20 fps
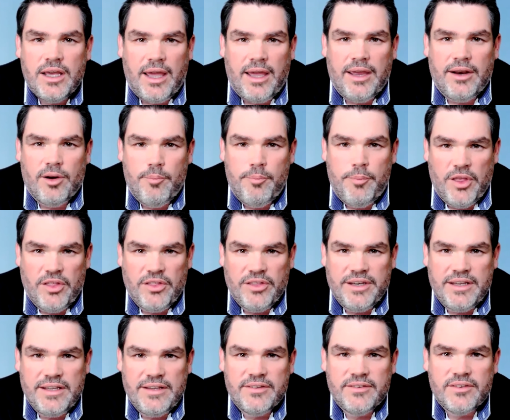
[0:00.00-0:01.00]
and
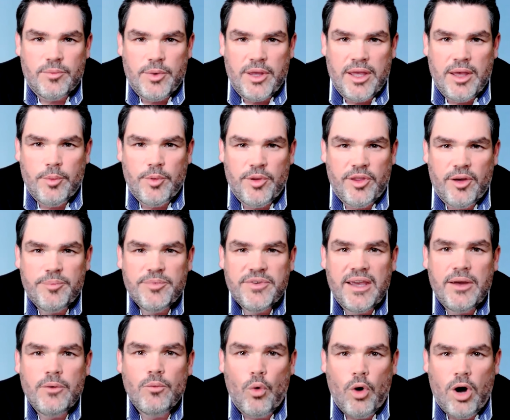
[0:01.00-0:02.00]
abilities to be able to
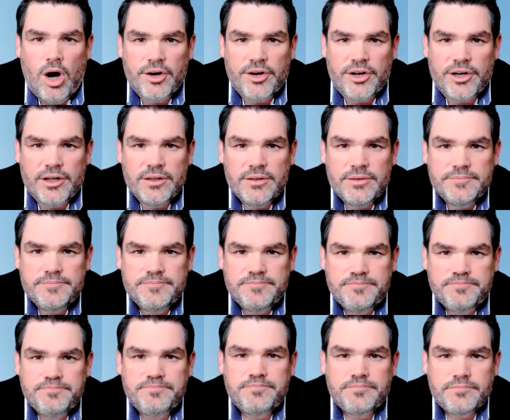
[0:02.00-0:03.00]
obtain water
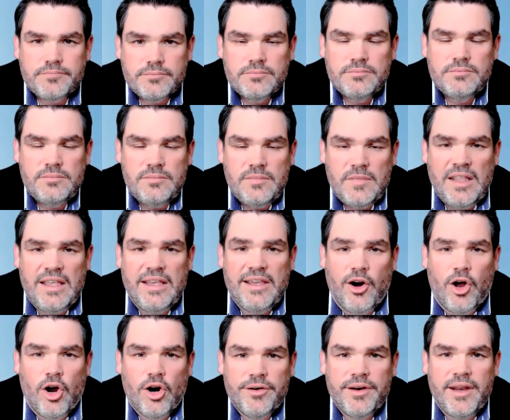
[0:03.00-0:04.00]

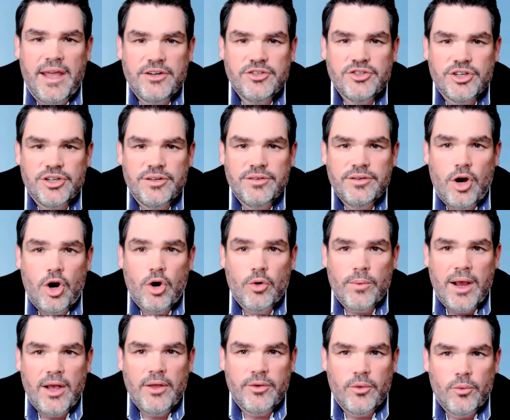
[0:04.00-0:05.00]
in our nation
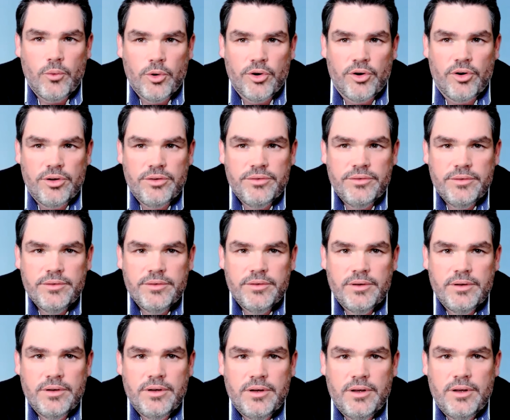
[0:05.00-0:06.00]
around the world.
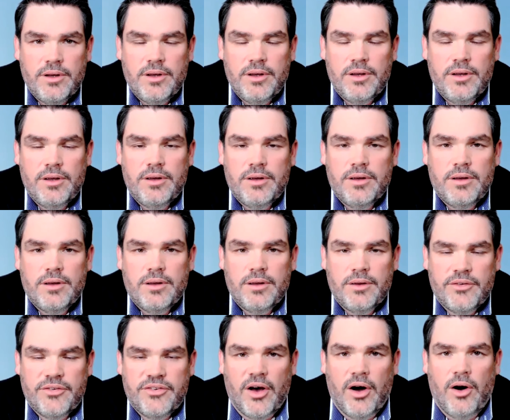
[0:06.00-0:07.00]

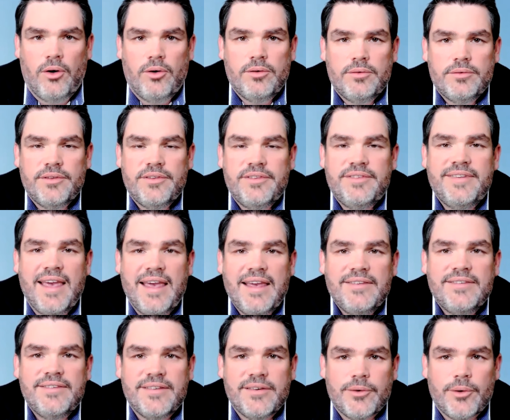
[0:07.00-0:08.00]
So,
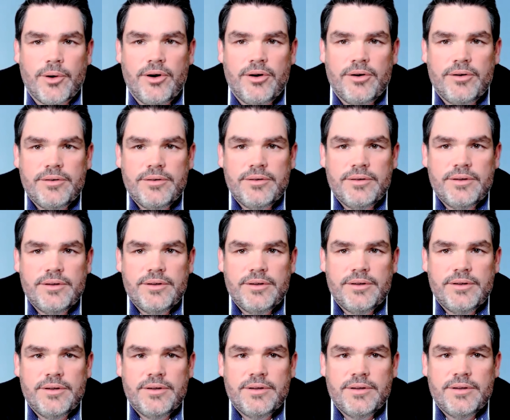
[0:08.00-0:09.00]
Day Zero,
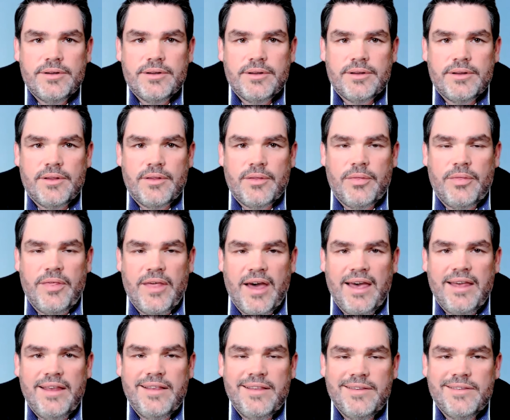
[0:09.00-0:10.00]

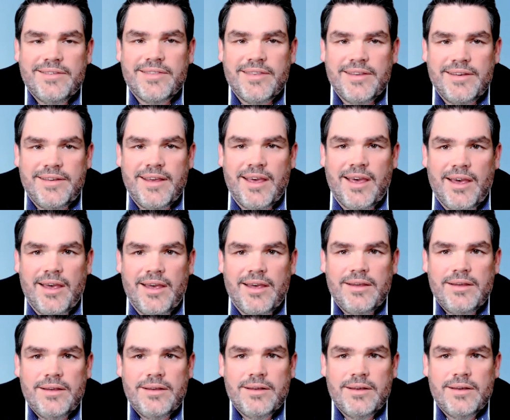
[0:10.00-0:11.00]
that is the
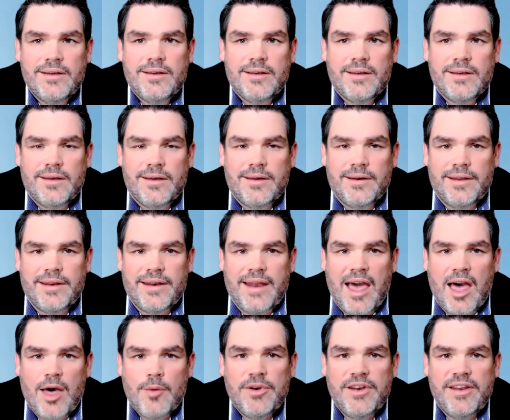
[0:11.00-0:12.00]
day an
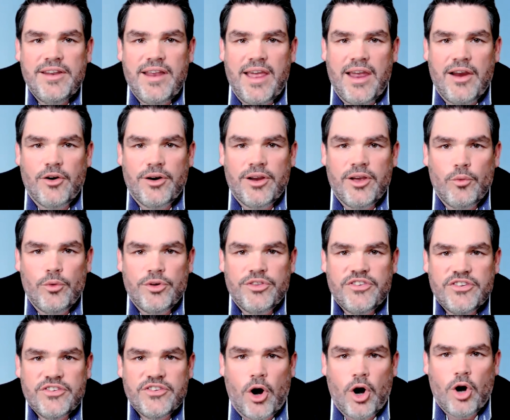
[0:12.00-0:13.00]
inhabited area
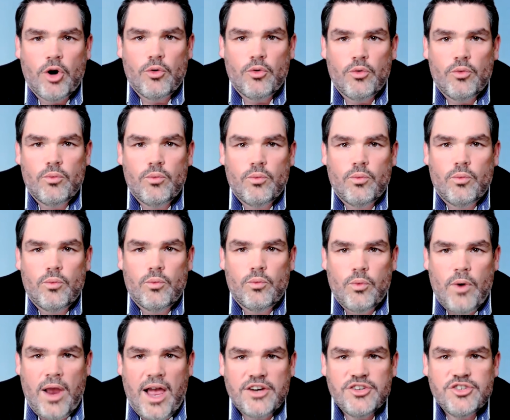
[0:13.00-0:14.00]
would start
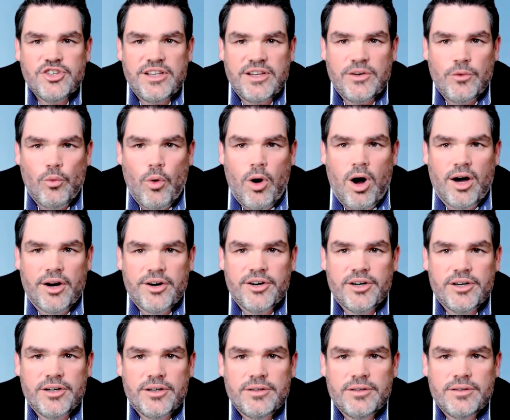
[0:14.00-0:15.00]
rationing
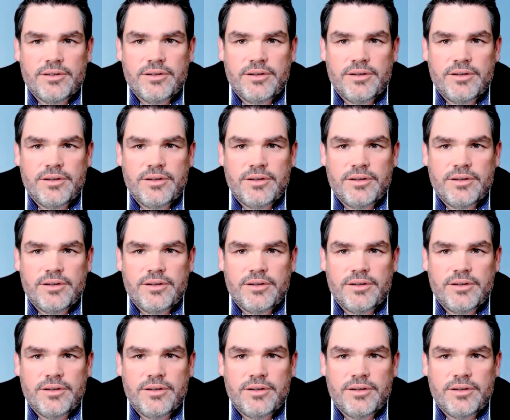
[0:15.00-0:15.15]
water.